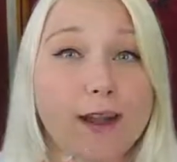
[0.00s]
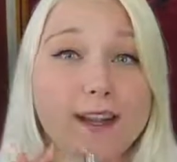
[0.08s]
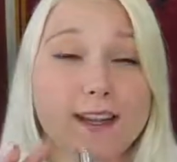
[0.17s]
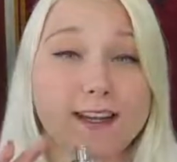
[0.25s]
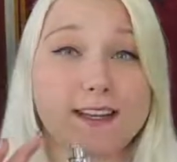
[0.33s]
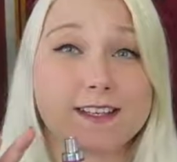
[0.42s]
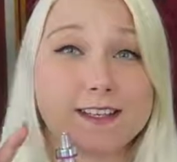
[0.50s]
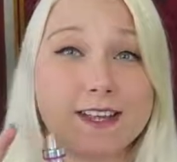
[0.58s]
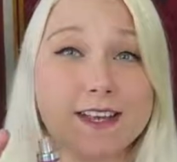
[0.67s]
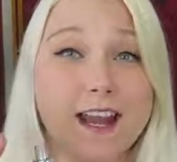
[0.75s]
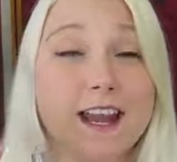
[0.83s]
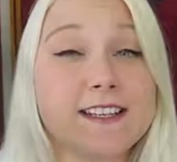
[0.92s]
and it is
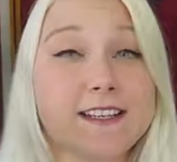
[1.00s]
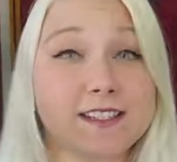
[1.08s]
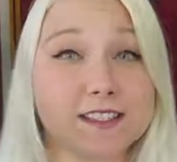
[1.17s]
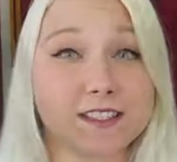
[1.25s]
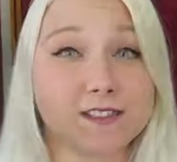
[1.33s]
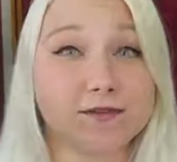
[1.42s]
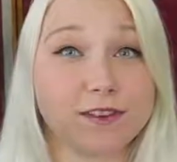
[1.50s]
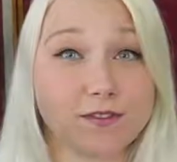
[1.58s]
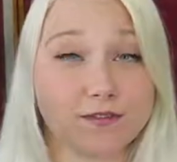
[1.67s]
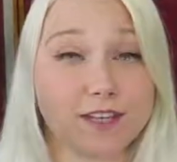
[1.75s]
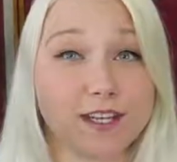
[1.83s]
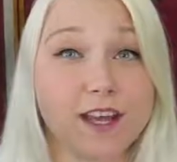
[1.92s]
an
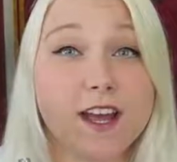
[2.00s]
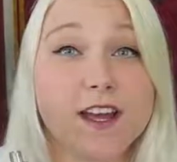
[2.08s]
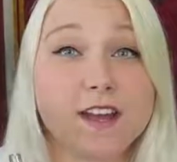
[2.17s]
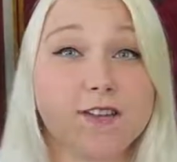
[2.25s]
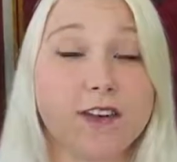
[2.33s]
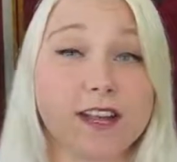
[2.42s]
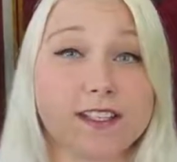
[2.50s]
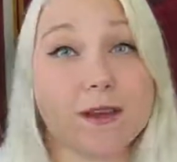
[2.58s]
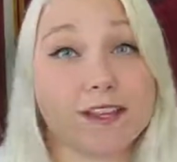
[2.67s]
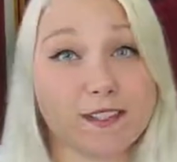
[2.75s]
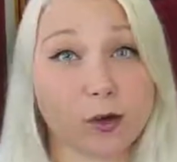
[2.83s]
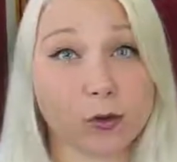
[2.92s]
18650 device
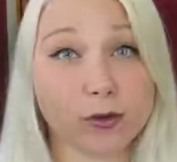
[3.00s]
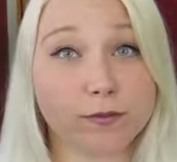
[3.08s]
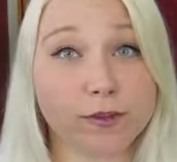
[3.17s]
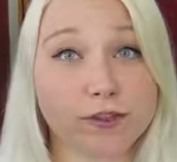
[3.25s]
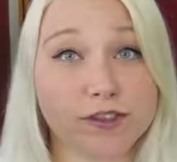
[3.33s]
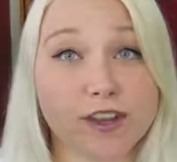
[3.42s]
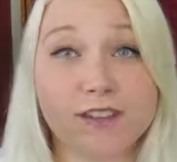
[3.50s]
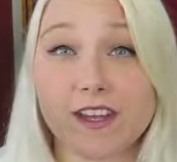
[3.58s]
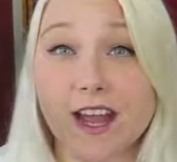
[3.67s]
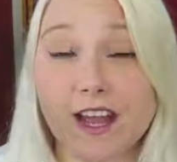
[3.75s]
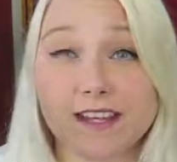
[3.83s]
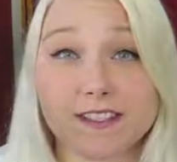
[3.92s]
because the older versions of
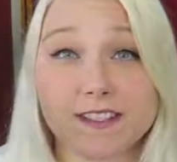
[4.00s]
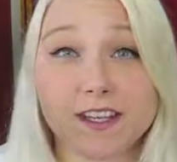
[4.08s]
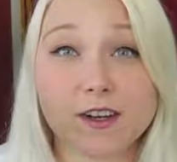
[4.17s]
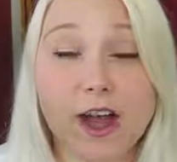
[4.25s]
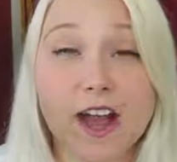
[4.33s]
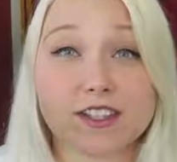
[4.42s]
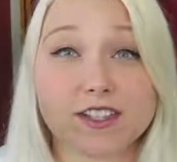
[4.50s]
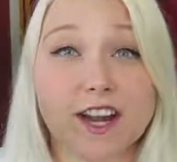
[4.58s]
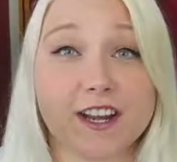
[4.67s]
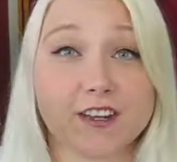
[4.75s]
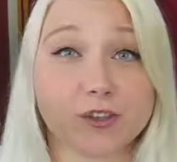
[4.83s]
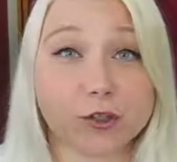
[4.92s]
the iStick actually
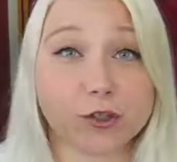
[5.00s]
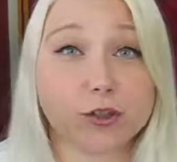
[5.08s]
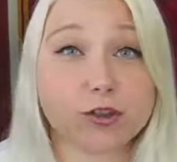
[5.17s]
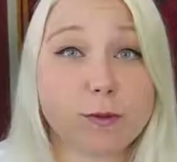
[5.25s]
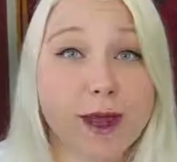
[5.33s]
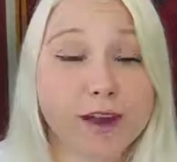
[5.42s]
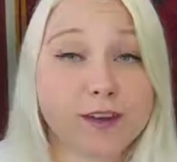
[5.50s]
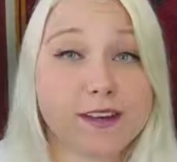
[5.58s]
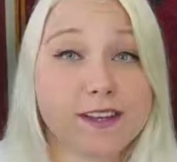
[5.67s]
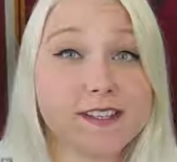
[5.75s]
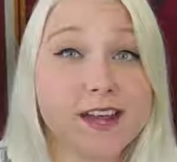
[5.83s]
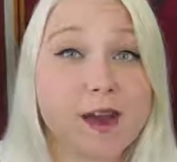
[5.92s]
had internal
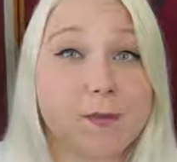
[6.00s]
batteries,